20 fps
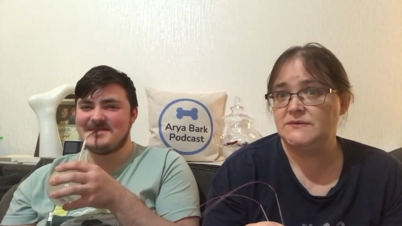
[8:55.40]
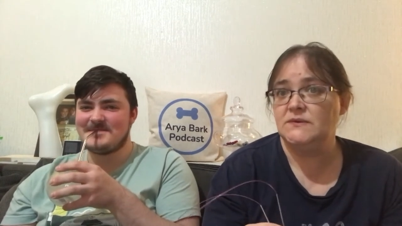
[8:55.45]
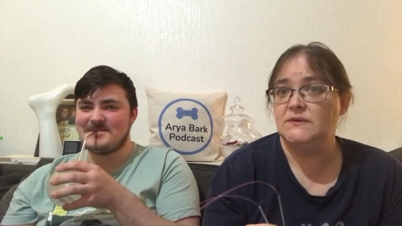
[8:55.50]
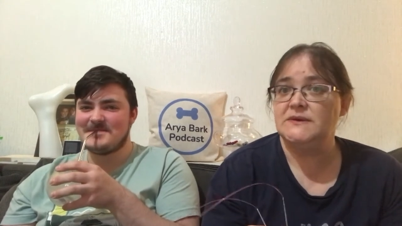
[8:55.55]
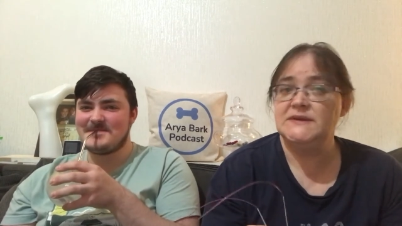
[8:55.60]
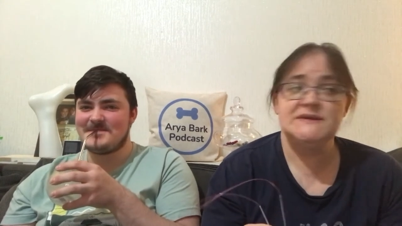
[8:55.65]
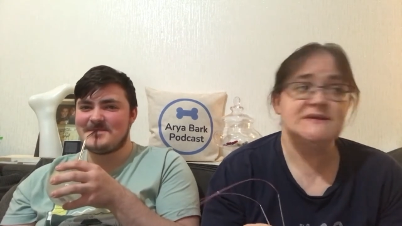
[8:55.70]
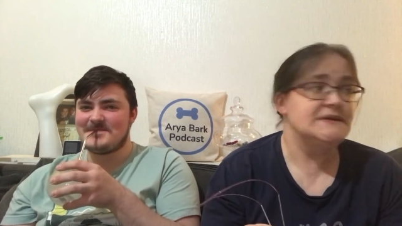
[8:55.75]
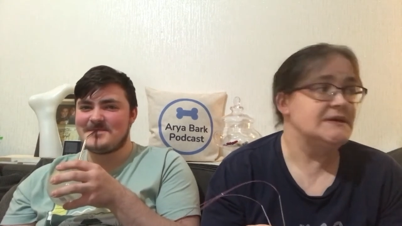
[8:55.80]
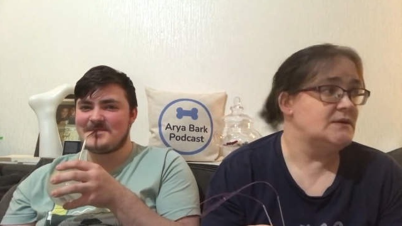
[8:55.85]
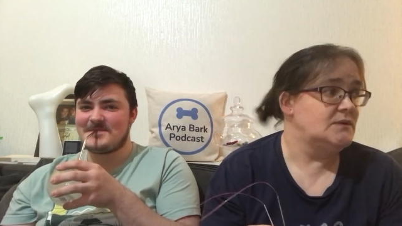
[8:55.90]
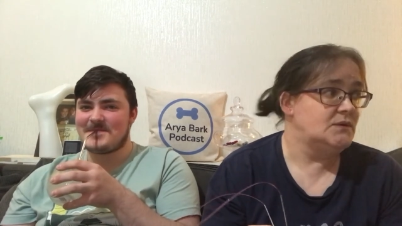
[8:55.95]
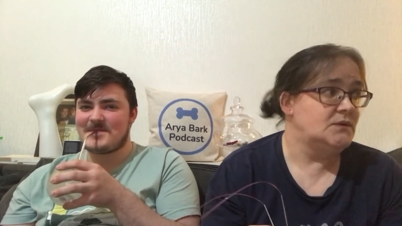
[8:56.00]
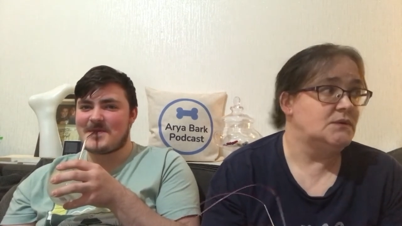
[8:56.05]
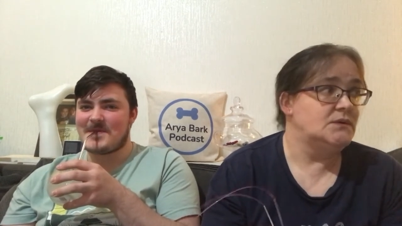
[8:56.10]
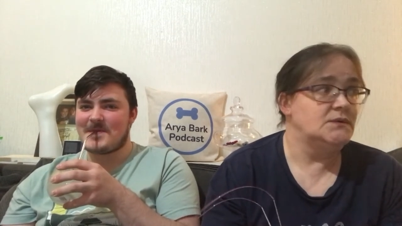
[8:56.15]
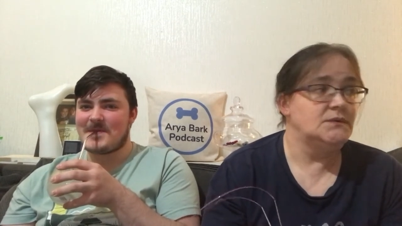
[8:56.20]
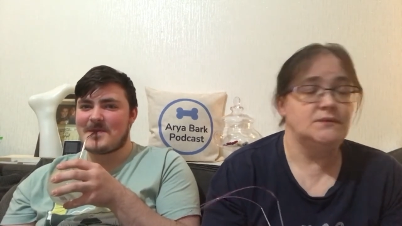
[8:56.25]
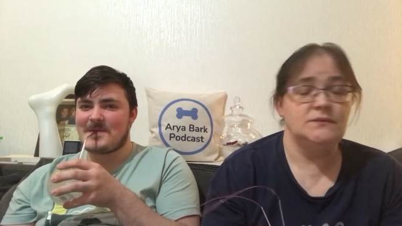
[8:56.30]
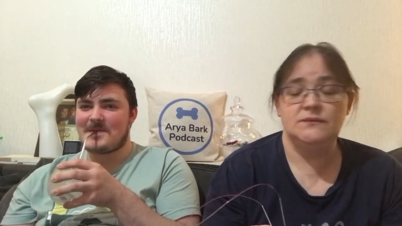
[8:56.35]
Speaker 1: going to sit
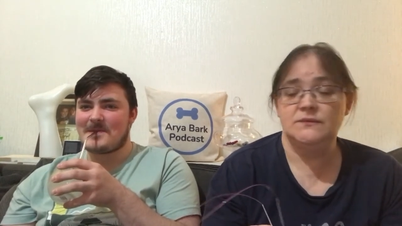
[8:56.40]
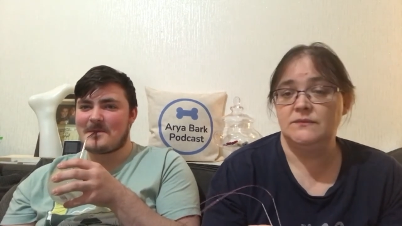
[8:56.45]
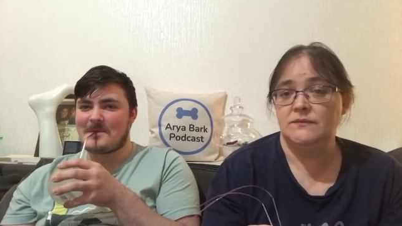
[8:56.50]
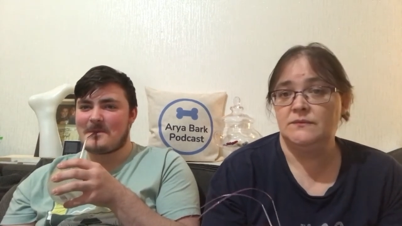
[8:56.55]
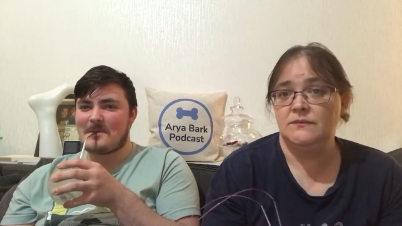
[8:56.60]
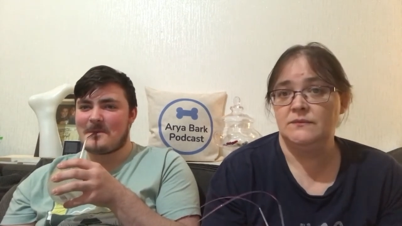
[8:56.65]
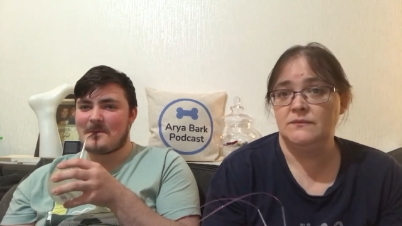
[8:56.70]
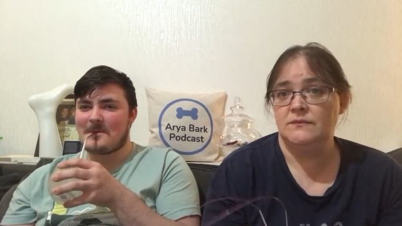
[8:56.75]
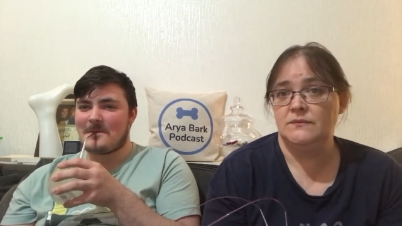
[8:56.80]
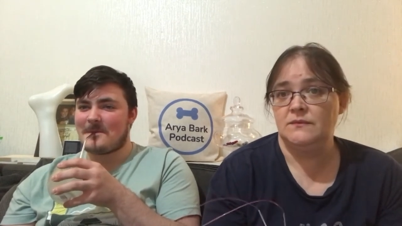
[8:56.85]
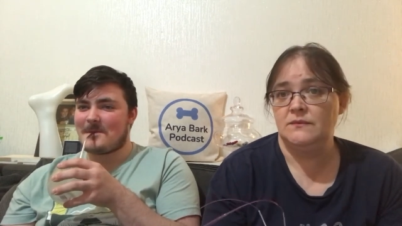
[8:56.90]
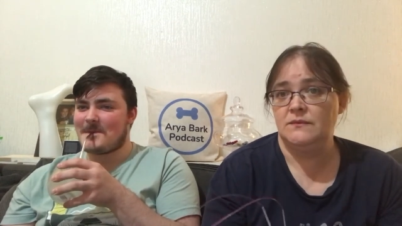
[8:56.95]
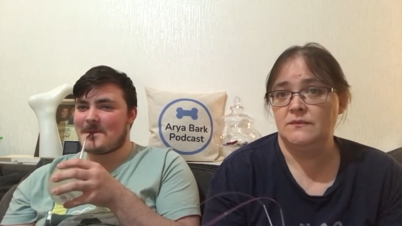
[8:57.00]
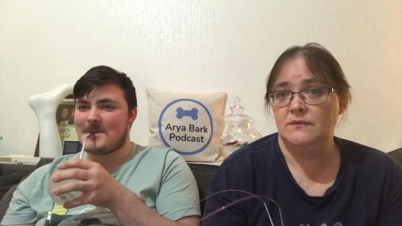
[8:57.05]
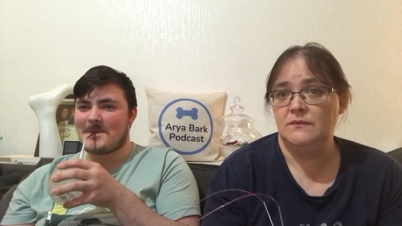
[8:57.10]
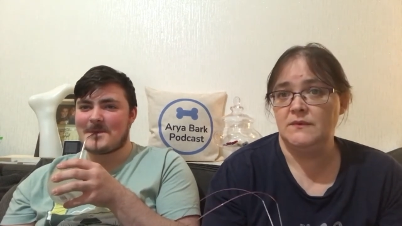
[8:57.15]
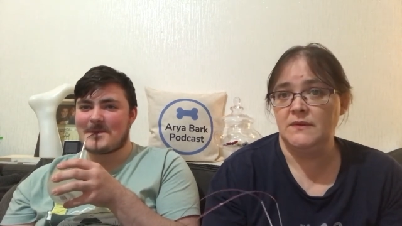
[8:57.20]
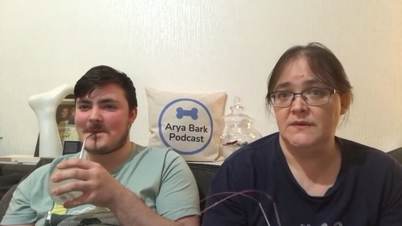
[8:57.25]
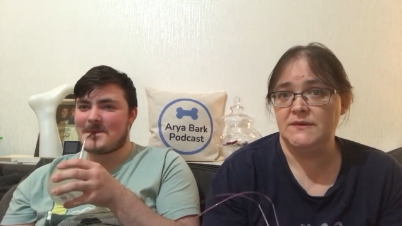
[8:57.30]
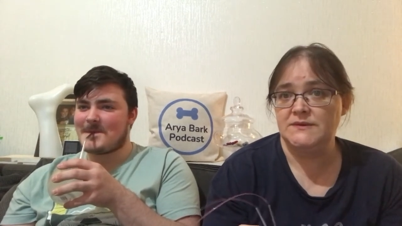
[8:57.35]
on
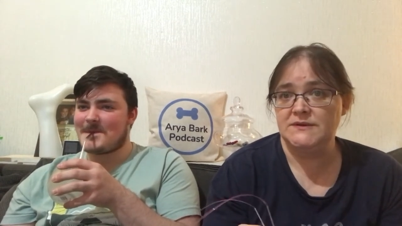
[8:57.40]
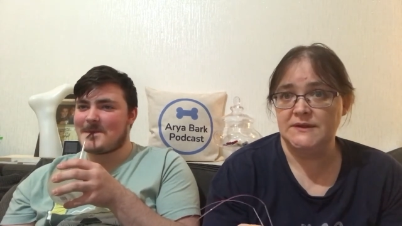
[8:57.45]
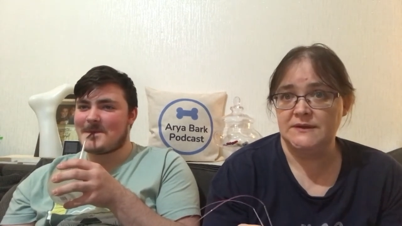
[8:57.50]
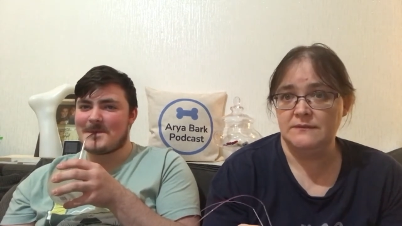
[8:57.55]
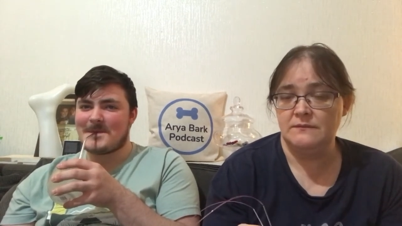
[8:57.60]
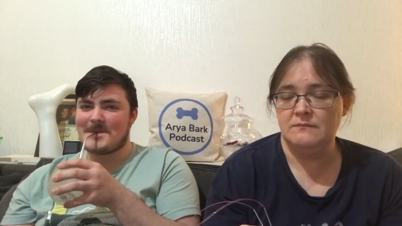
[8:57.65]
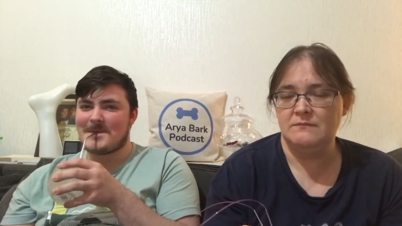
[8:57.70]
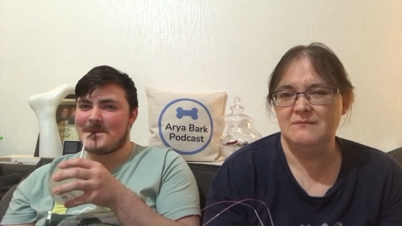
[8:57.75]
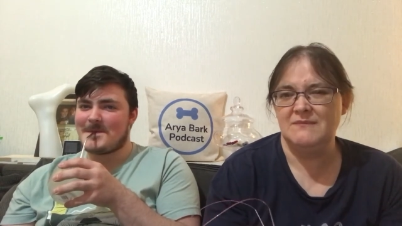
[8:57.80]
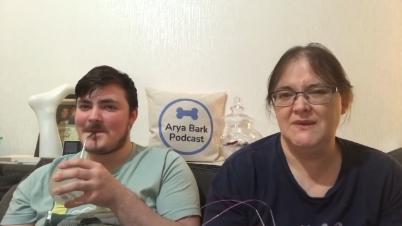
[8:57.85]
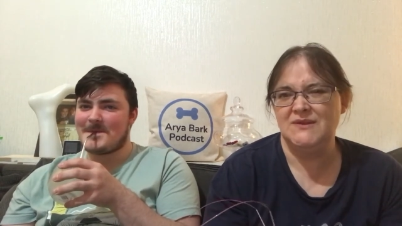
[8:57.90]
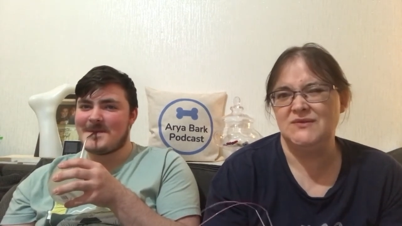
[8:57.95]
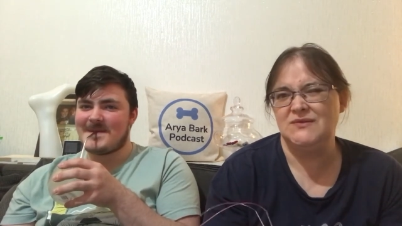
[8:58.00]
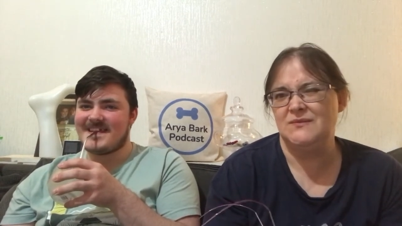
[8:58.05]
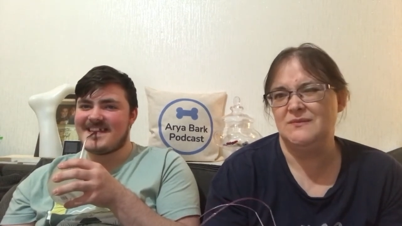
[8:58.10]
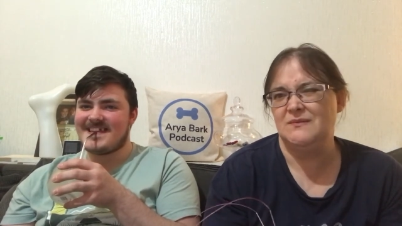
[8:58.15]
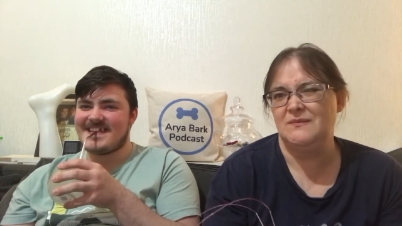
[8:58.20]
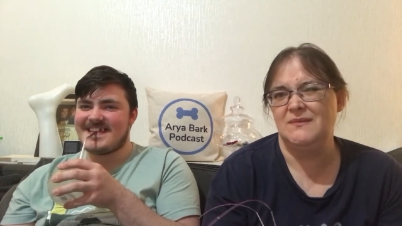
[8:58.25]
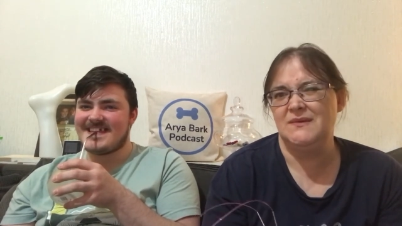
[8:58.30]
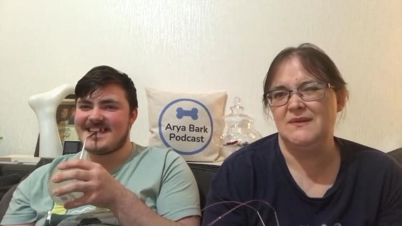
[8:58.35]
the other side. Mm,
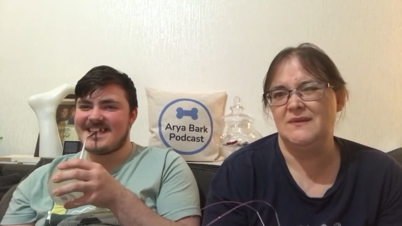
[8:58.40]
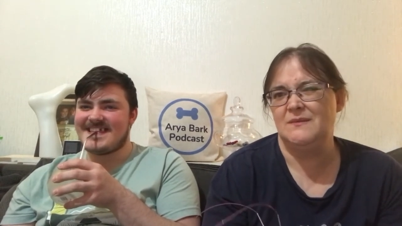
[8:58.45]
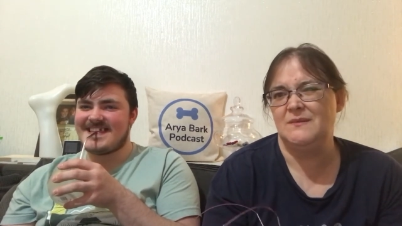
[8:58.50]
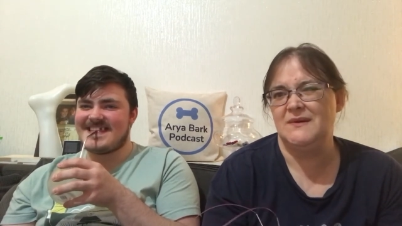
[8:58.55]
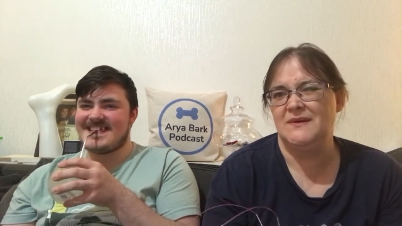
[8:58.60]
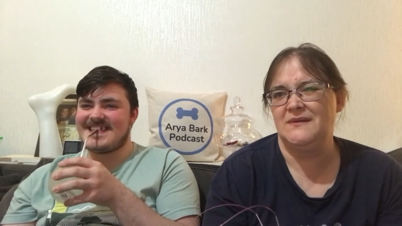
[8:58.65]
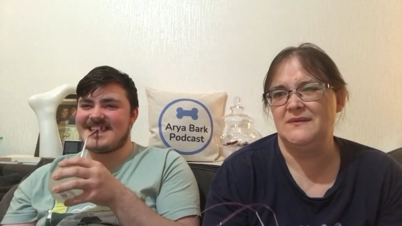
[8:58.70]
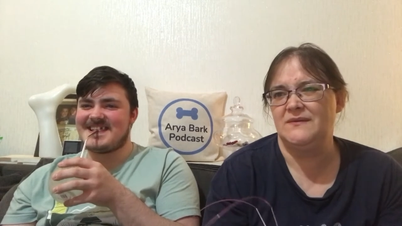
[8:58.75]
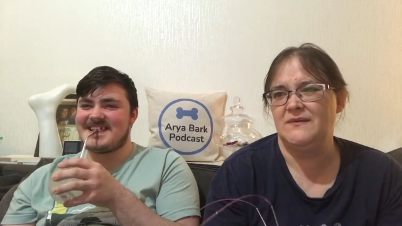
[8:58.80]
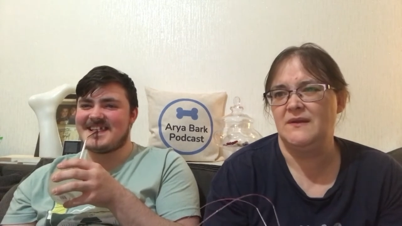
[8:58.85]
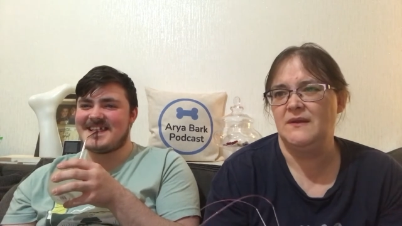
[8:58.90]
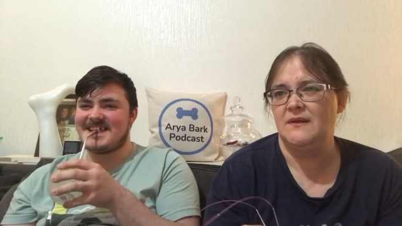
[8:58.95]
you, I really want